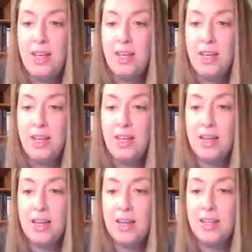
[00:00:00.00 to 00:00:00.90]

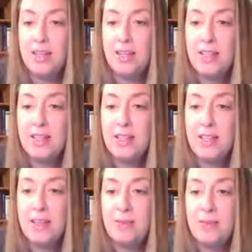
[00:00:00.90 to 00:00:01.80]
And then it's the
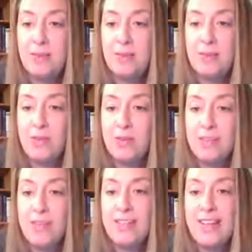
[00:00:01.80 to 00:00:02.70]
same.
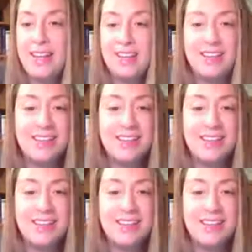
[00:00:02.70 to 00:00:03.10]
Everyone's asking